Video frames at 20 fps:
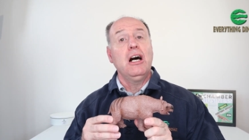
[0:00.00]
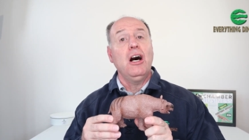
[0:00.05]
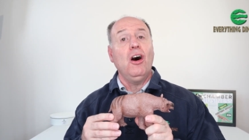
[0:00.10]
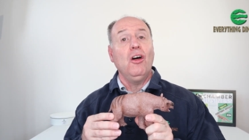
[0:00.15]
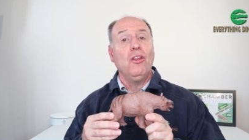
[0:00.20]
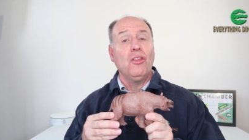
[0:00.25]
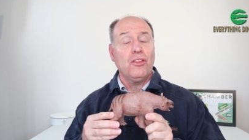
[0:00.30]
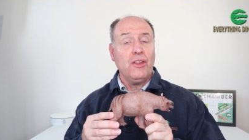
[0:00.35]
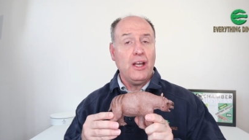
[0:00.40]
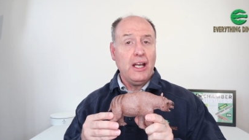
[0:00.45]

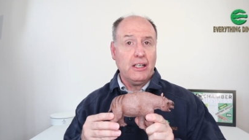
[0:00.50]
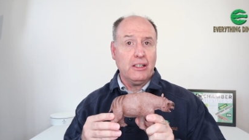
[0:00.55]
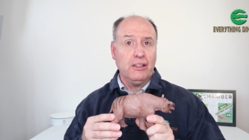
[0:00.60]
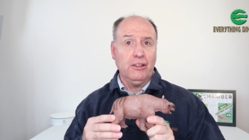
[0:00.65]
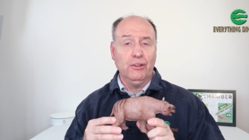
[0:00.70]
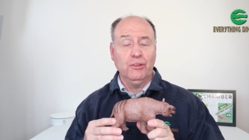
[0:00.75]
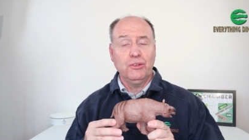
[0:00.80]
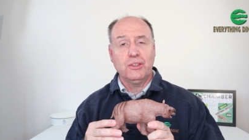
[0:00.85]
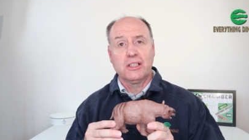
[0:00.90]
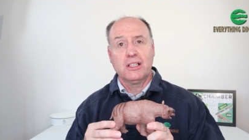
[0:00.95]
On that
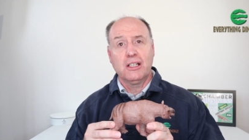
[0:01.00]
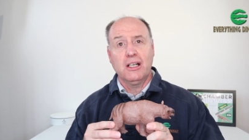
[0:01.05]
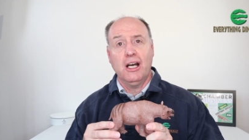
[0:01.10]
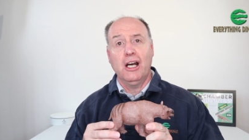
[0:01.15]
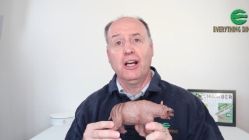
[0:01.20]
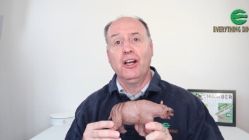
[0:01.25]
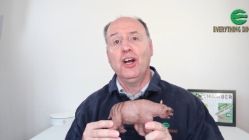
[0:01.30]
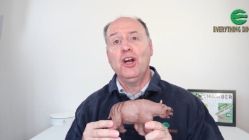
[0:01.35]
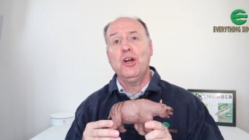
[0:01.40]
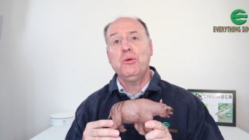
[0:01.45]
note,
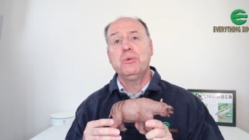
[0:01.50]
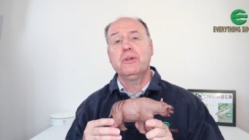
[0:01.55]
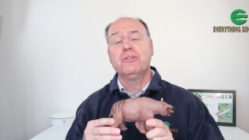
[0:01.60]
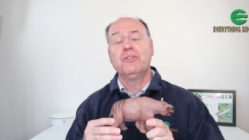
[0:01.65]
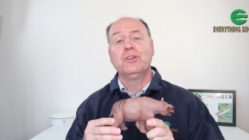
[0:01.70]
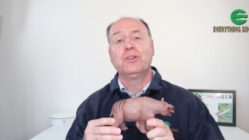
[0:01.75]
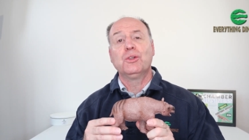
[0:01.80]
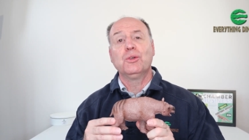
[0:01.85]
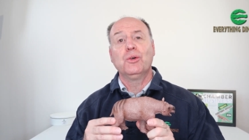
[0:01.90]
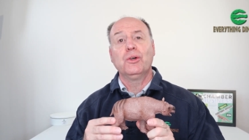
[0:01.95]
I hope you've
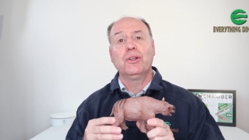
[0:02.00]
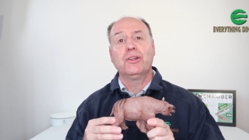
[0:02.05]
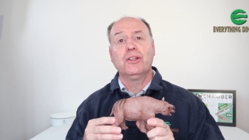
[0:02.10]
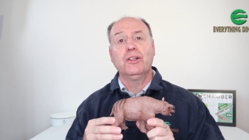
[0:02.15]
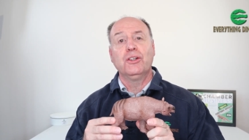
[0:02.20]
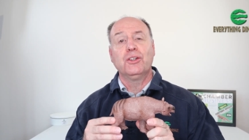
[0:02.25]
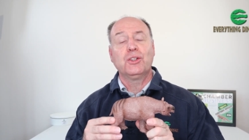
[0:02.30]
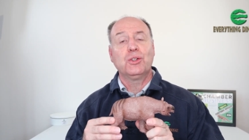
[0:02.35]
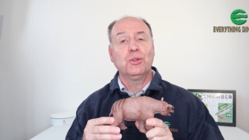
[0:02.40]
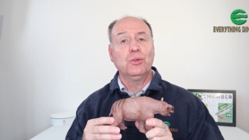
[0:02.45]
enjoyed
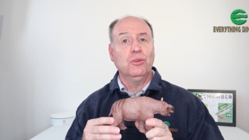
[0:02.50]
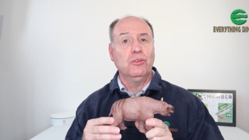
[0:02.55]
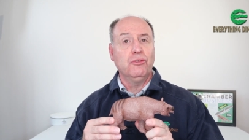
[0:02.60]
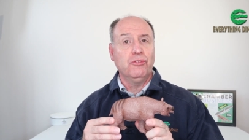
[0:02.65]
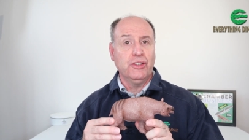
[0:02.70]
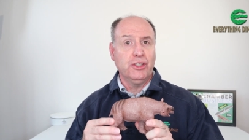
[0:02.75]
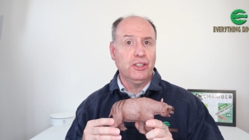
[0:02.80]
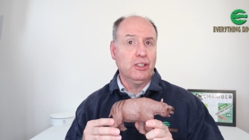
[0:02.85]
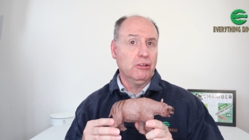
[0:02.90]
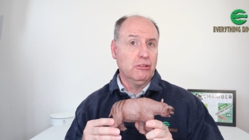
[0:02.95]
this short
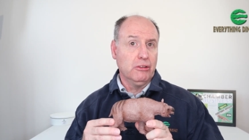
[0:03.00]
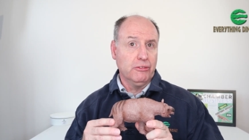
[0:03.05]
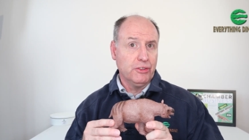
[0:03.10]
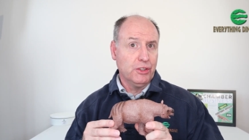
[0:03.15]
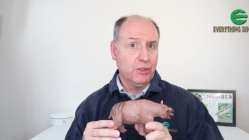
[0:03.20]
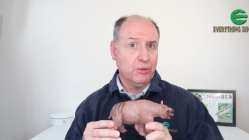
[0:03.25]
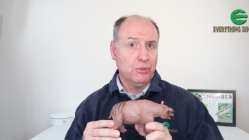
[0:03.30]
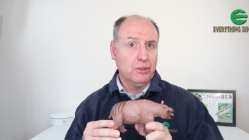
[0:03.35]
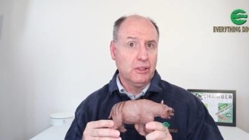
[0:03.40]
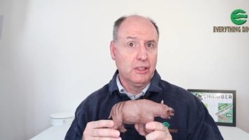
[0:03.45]
video
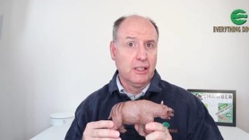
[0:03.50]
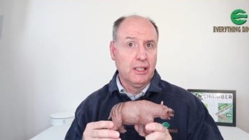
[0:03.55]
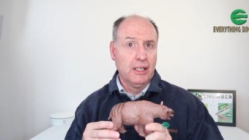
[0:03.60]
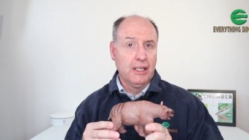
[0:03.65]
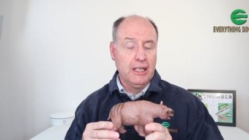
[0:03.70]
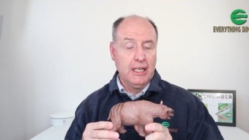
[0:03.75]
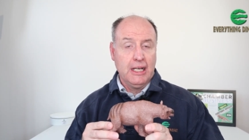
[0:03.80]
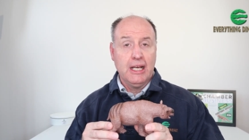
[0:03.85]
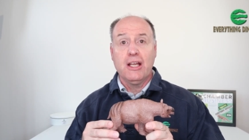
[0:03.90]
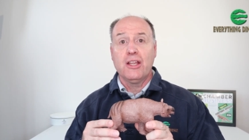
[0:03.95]
review.
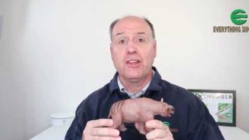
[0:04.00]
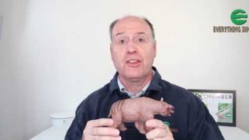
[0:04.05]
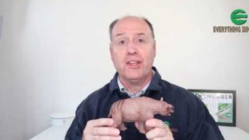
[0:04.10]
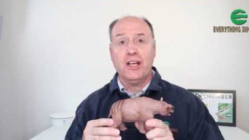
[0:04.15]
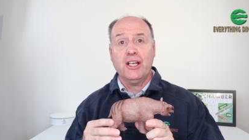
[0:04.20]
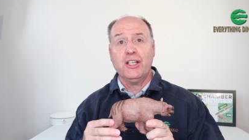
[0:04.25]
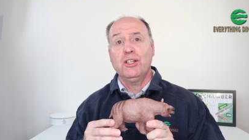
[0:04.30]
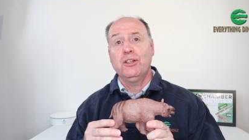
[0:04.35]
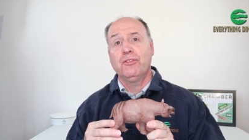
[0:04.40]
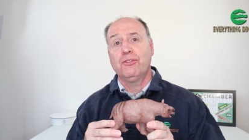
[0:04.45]

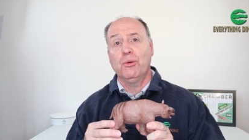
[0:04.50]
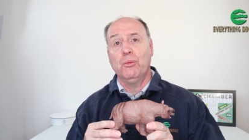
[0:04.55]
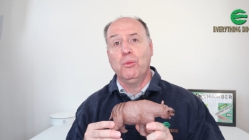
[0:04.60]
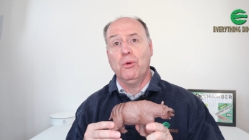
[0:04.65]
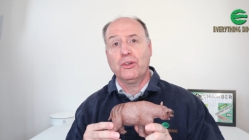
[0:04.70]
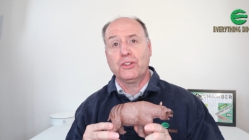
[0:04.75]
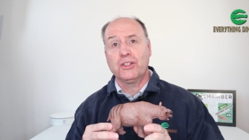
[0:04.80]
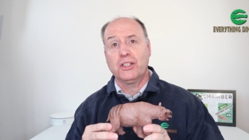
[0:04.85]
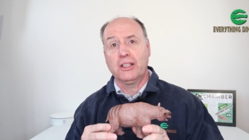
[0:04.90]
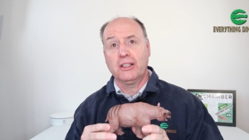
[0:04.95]
Thank you for
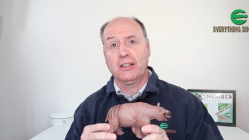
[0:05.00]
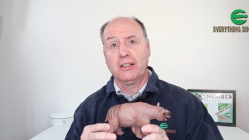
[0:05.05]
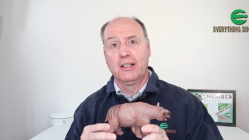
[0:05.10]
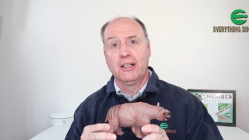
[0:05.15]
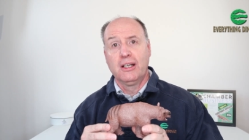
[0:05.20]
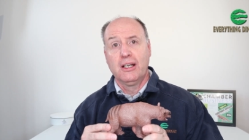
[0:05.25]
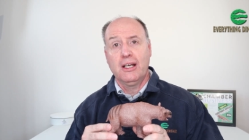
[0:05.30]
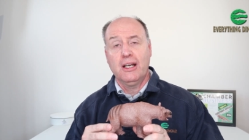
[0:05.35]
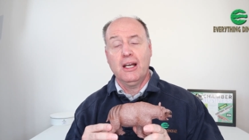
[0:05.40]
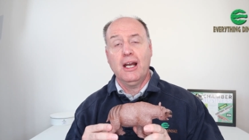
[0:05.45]
watching,
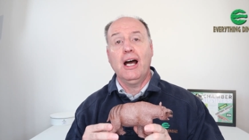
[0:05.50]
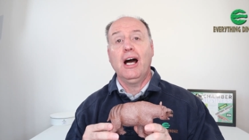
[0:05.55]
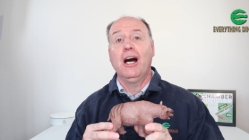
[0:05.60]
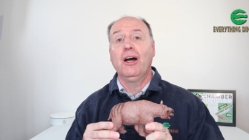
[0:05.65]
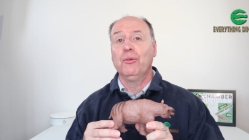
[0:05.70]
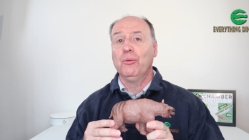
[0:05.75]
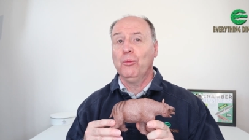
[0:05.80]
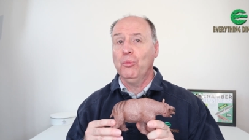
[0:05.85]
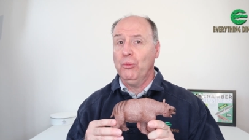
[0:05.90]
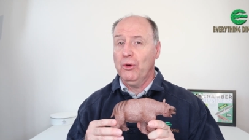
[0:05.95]

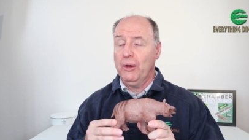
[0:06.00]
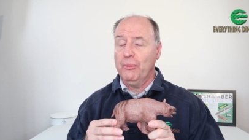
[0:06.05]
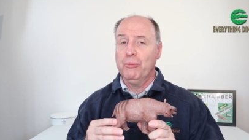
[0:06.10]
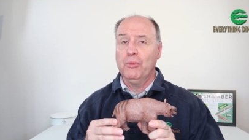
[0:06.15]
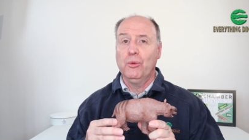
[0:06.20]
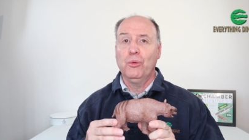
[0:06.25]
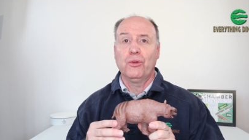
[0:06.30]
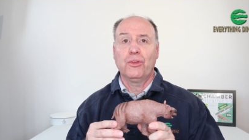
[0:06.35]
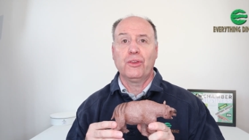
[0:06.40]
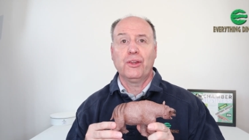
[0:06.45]
and one
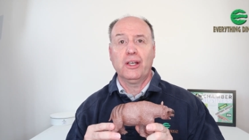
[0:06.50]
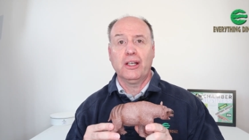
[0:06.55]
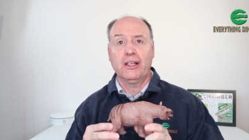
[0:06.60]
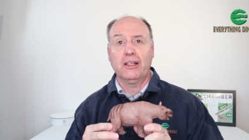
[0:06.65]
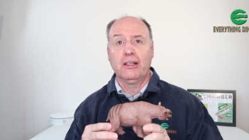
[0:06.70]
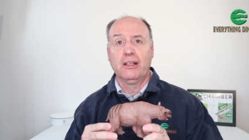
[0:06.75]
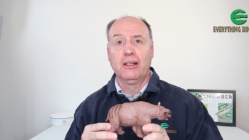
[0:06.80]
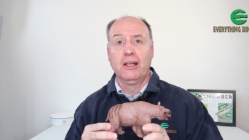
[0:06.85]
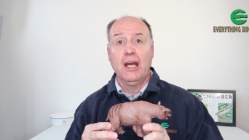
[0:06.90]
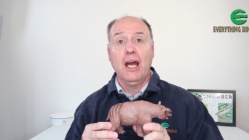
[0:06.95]
more thing.
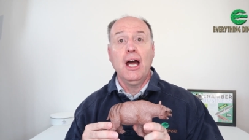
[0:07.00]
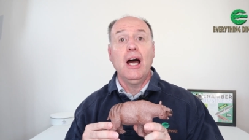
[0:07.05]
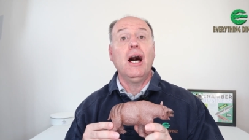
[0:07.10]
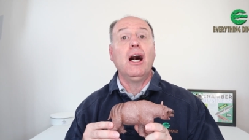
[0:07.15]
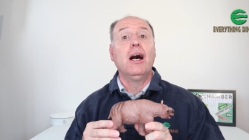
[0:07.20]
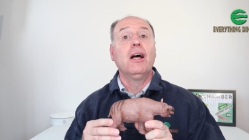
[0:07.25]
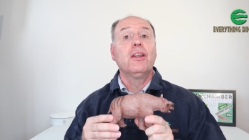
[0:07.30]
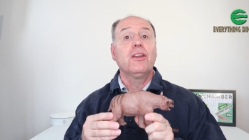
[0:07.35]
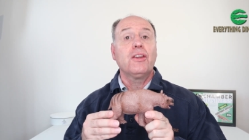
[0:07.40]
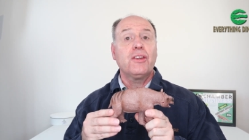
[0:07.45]

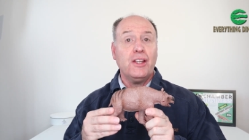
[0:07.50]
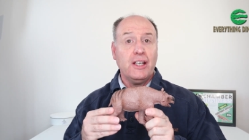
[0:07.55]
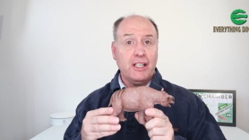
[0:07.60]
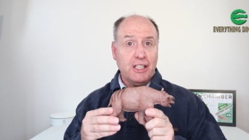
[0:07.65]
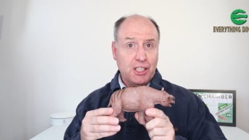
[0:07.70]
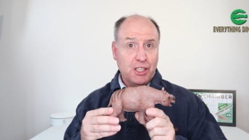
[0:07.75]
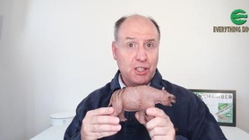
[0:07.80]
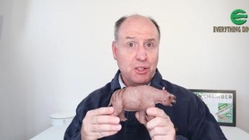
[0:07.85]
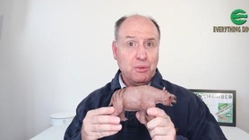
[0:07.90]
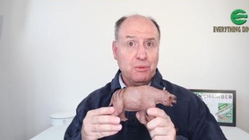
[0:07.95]

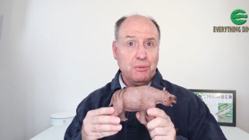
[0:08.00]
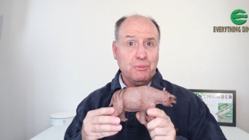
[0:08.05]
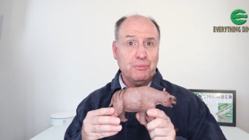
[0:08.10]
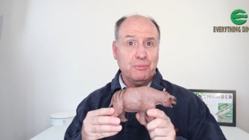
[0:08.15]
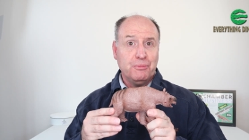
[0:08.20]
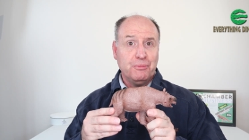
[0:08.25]
Thank you.